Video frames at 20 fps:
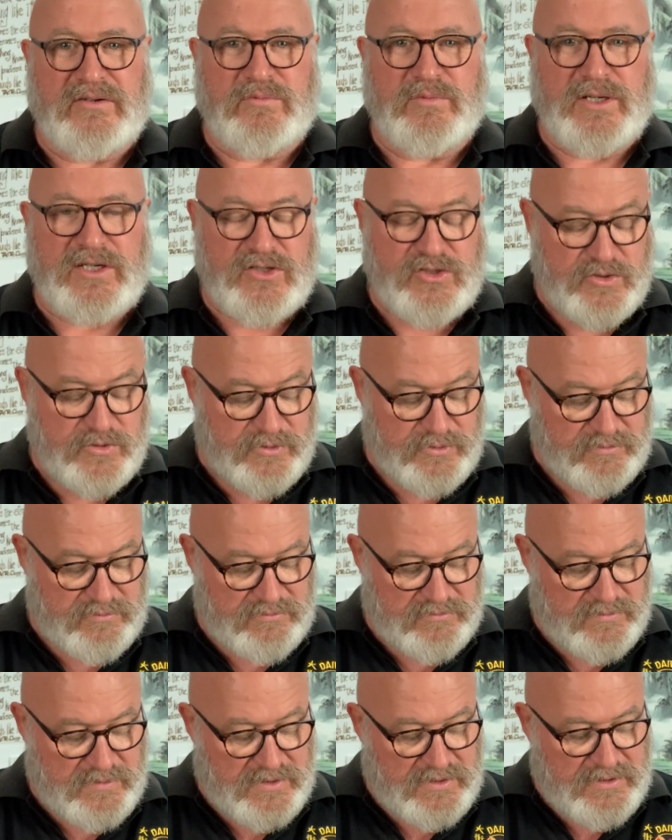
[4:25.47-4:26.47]
Wing Chun
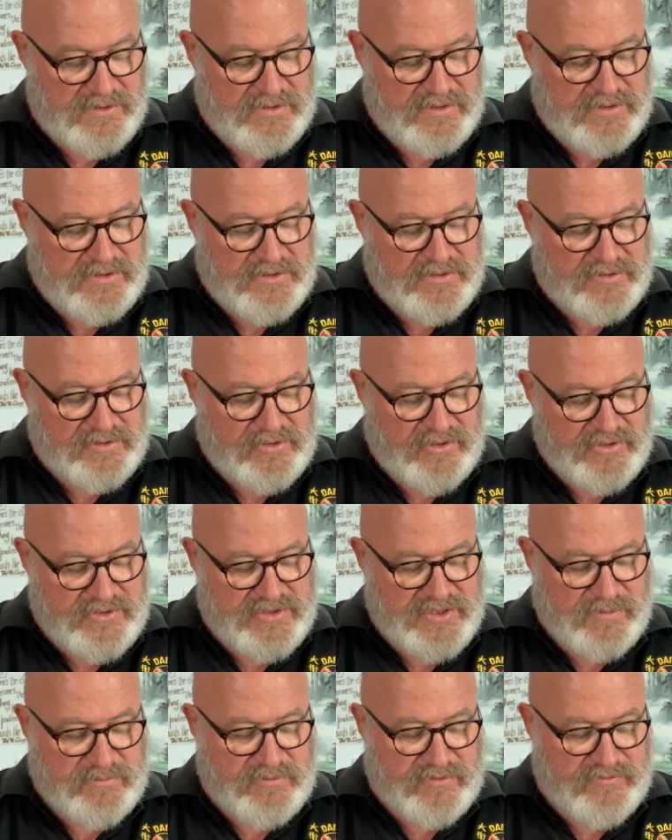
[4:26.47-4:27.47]

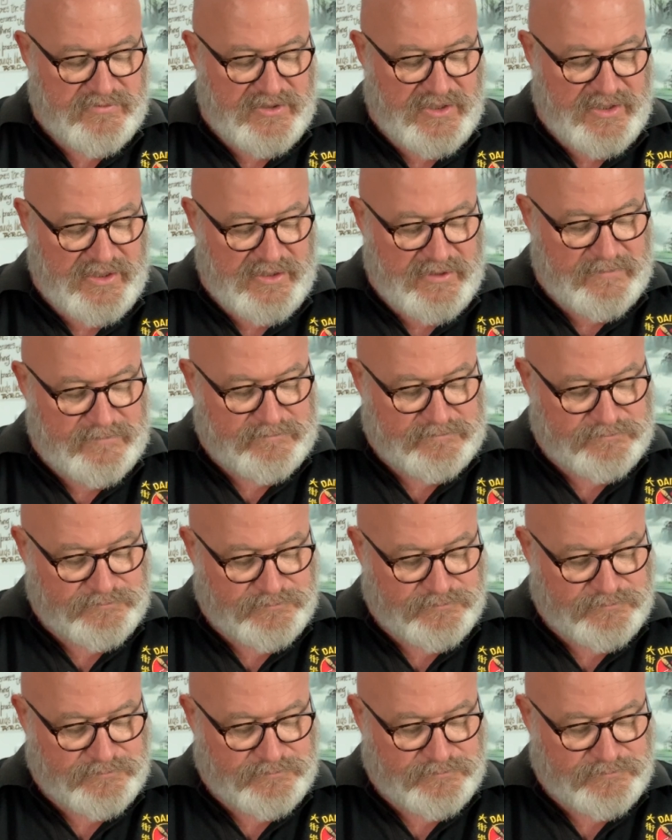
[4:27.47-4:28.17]
concept of yi.